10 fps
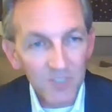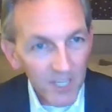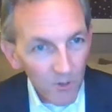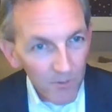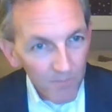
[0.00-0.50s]

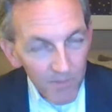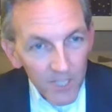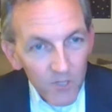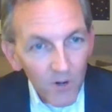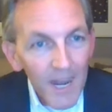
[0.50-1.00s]
These
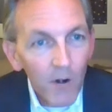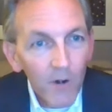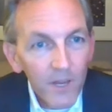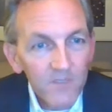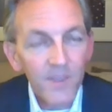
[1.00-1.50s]
are
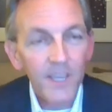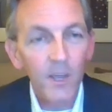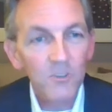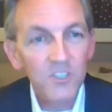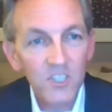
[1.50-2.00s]
areas of the
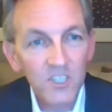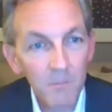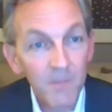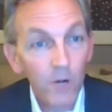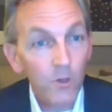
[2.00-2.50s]
health
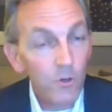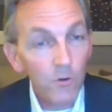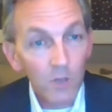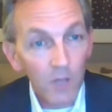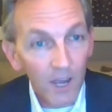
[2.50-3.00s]
system that are
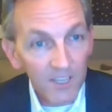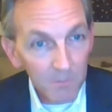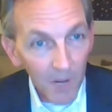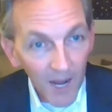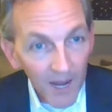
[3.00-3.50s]
utilized
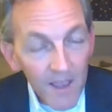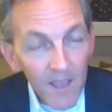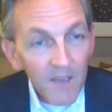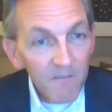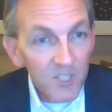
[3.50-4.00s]
by
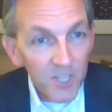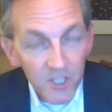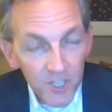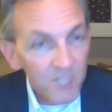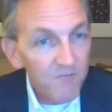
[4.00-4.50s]

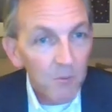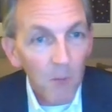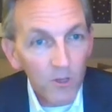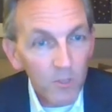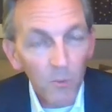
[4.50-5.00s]
physicians for
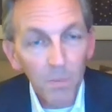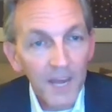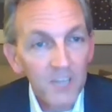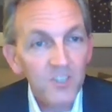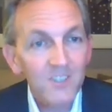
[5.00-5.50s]
multiple
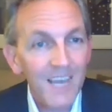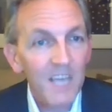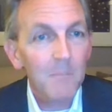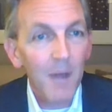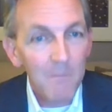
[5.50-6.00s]
patients
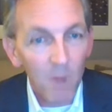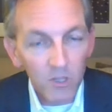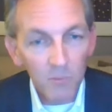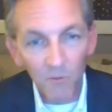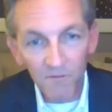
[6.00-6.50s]
and by
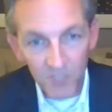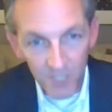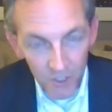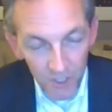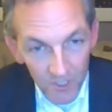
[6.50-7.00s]
multiple
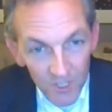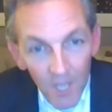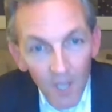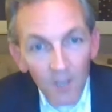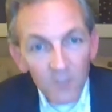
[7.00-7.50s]
physicians.
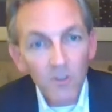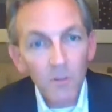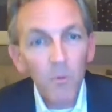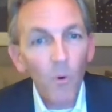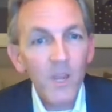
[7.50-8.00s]
So the
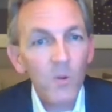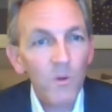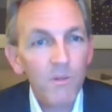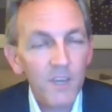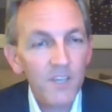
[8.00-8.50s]
point
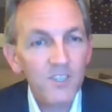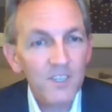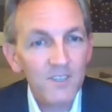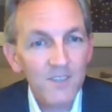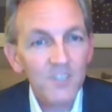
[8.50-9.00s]
with this
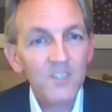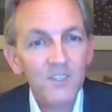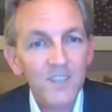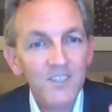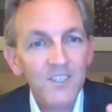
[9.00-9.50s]

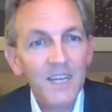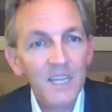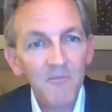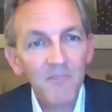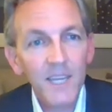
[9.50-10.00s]
is a
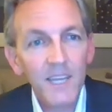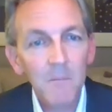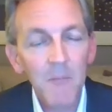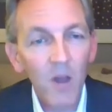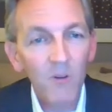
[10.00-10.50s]
significant
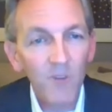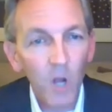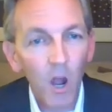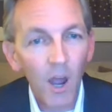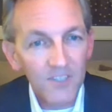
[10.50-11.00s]
amount of
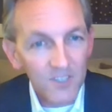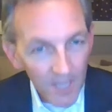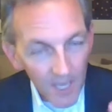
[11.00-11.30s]
cost.